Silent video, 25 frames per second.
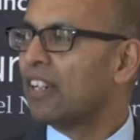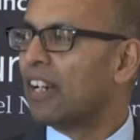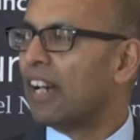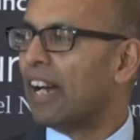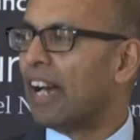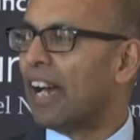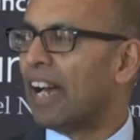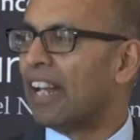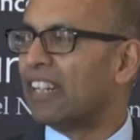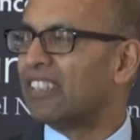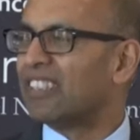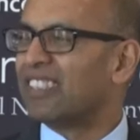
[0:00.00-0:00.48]

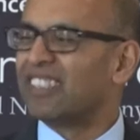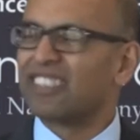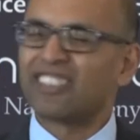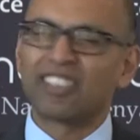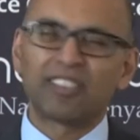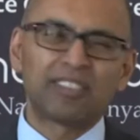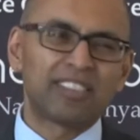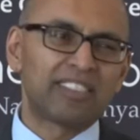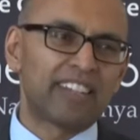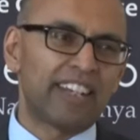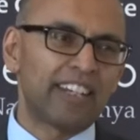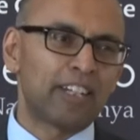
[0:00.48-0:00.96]
and
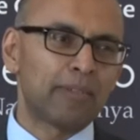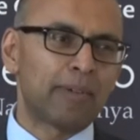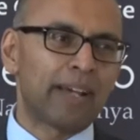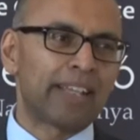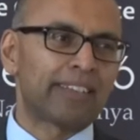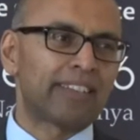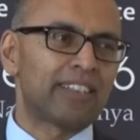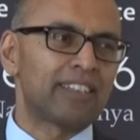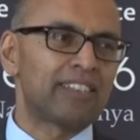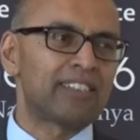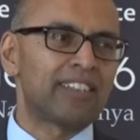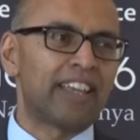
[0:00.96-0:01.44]
it's stayed
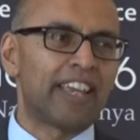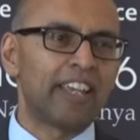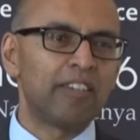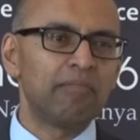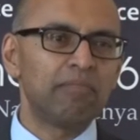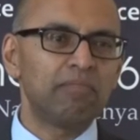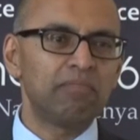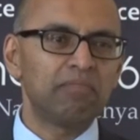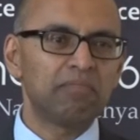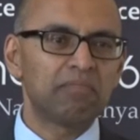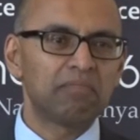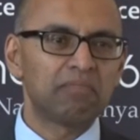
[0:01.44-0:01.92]
about the
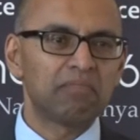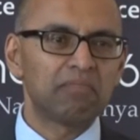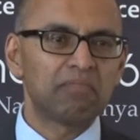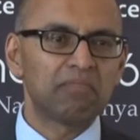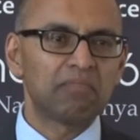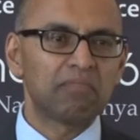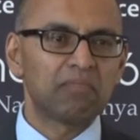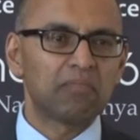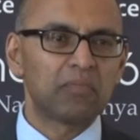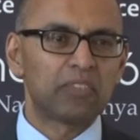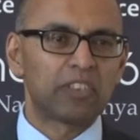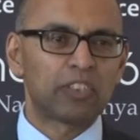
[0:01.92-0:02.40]
same
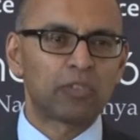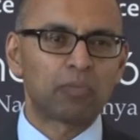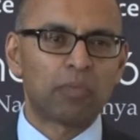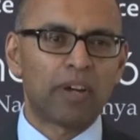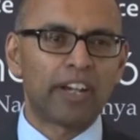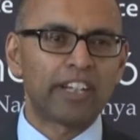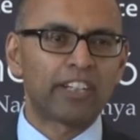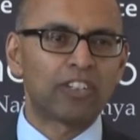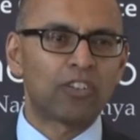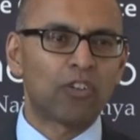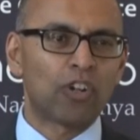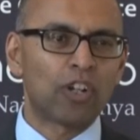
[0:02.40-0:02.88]

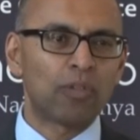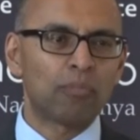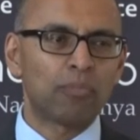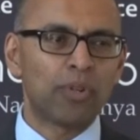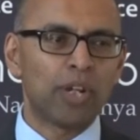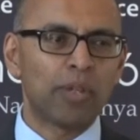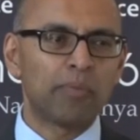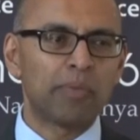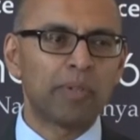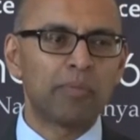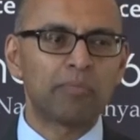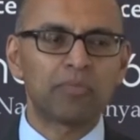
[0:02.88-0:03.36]
despite growing
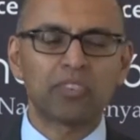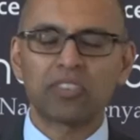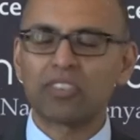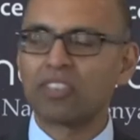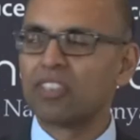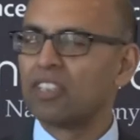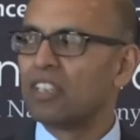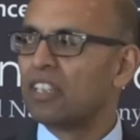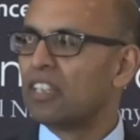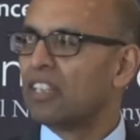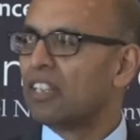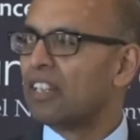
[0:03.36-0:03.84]

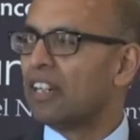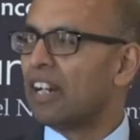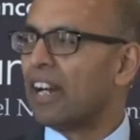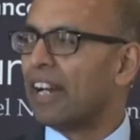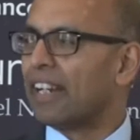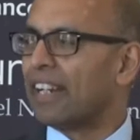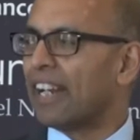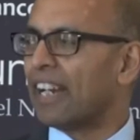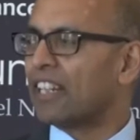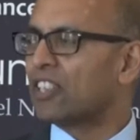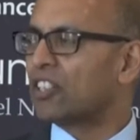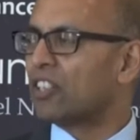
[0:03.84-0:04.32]
premiums,
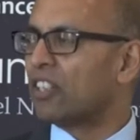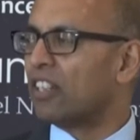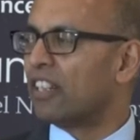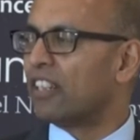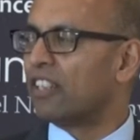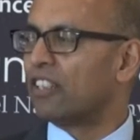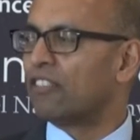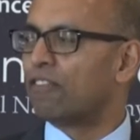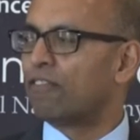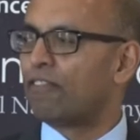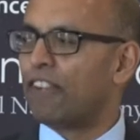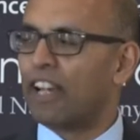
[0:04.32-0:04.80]
and
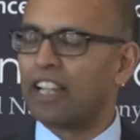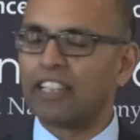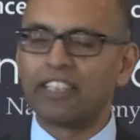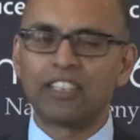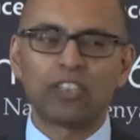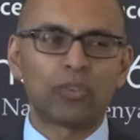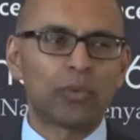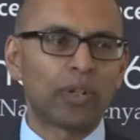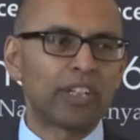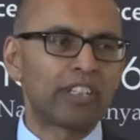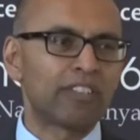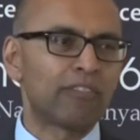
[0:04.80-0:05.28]
actually it fell
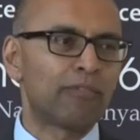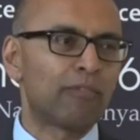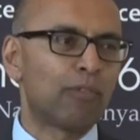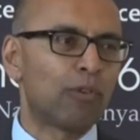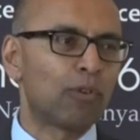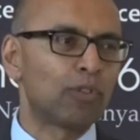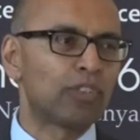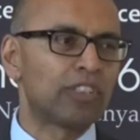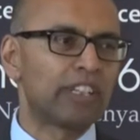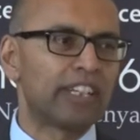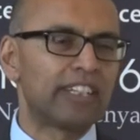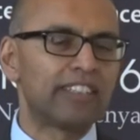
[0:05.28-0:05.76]
in
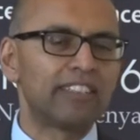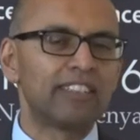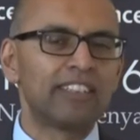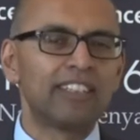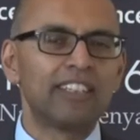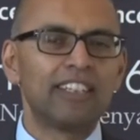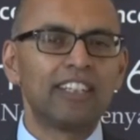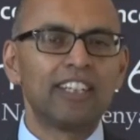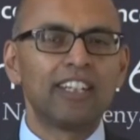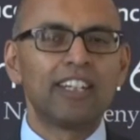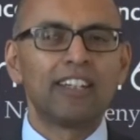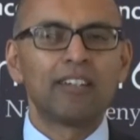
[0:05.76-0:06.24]
2014,
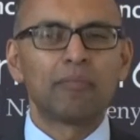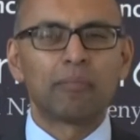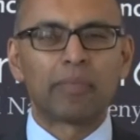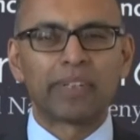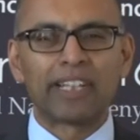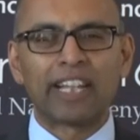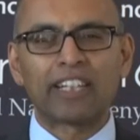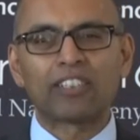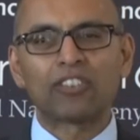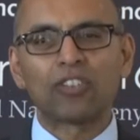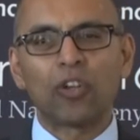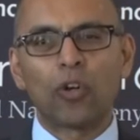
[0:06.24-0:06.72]

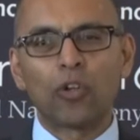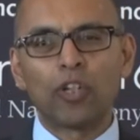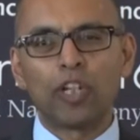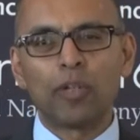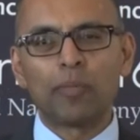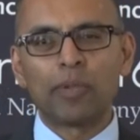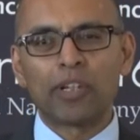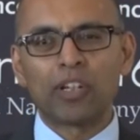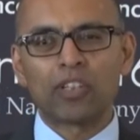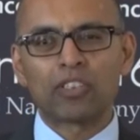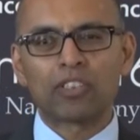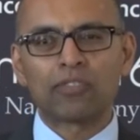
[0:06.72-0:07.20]
but that's
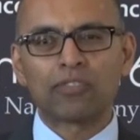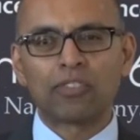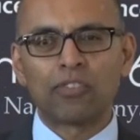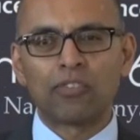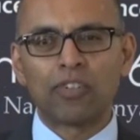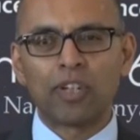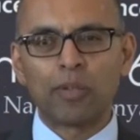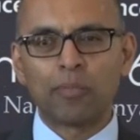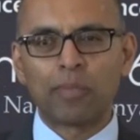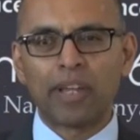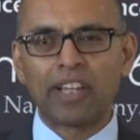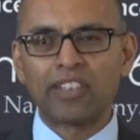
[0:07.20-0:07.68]
only because of
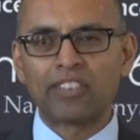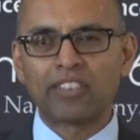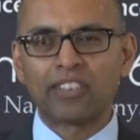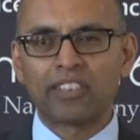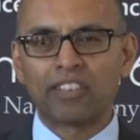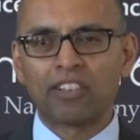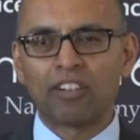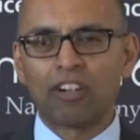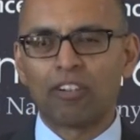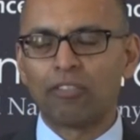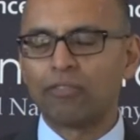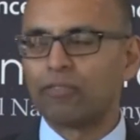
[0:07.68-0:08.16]
the
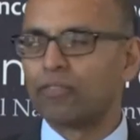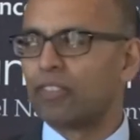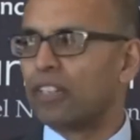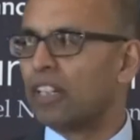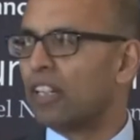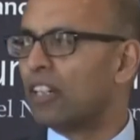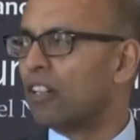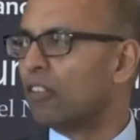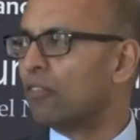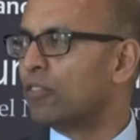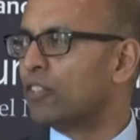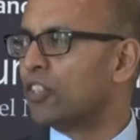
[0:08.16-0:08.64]
rebasing of
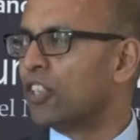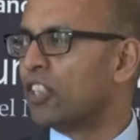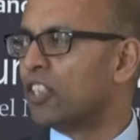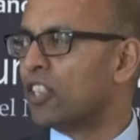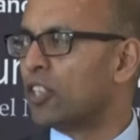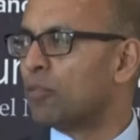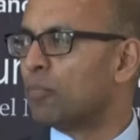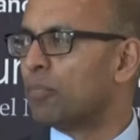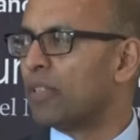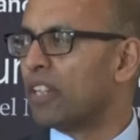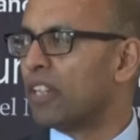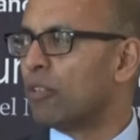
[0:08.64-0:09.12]

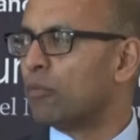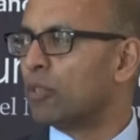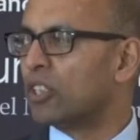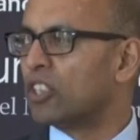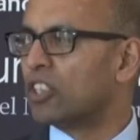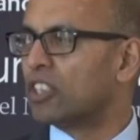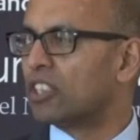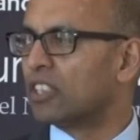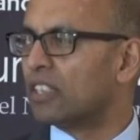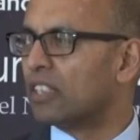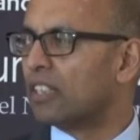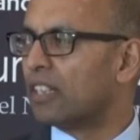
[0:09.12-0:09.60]
GDP,
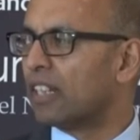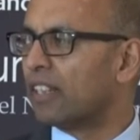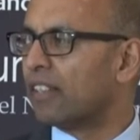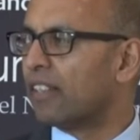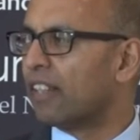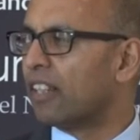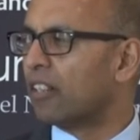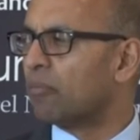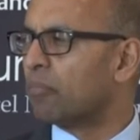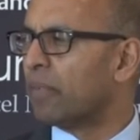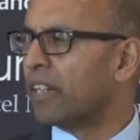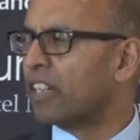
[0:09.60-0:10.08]
which I
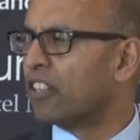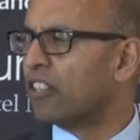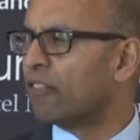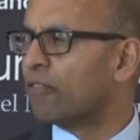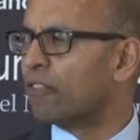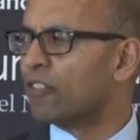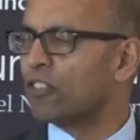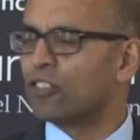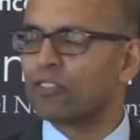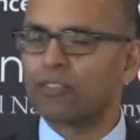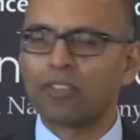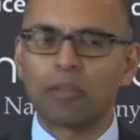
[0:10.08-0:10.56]
think made a
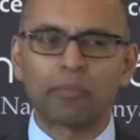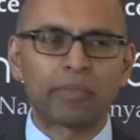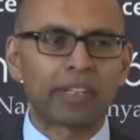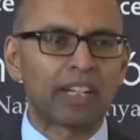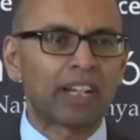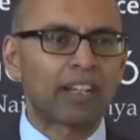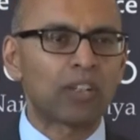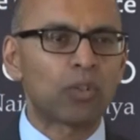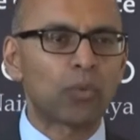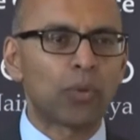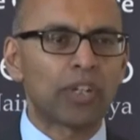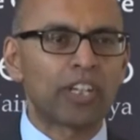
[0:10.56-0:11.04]
difference of
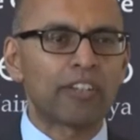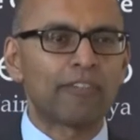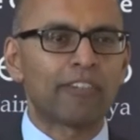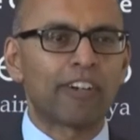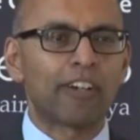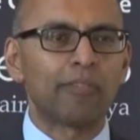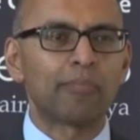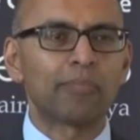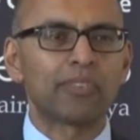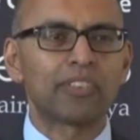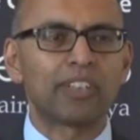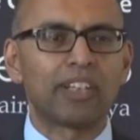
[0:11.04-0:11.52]
something like
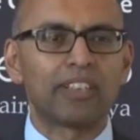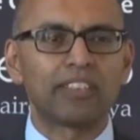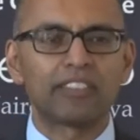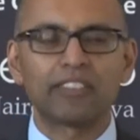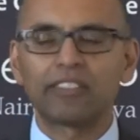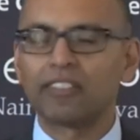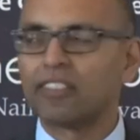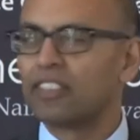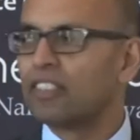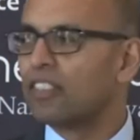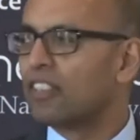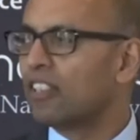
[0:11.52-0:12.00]
25%.
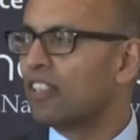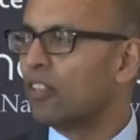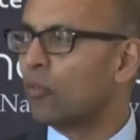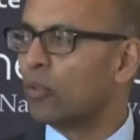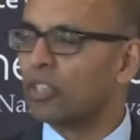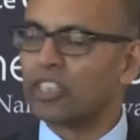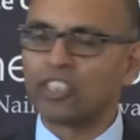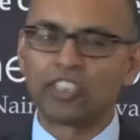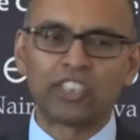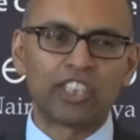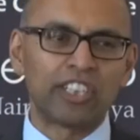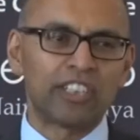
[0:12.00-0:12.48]

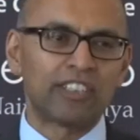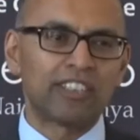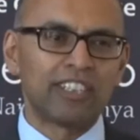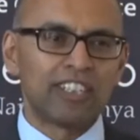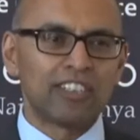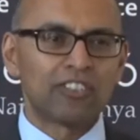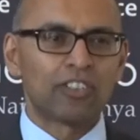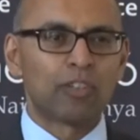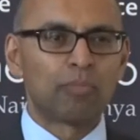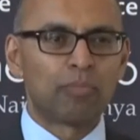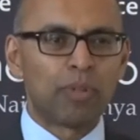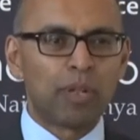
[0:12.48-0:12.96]
When
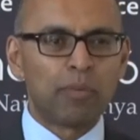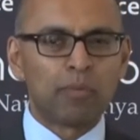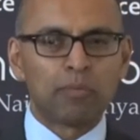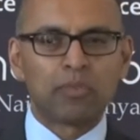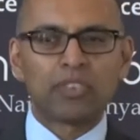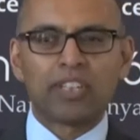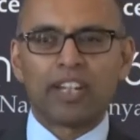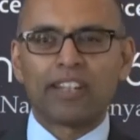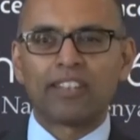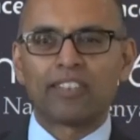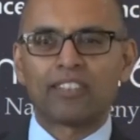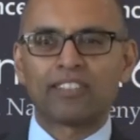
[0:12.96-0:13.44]
the premium
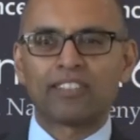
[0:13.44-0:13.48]
stayed the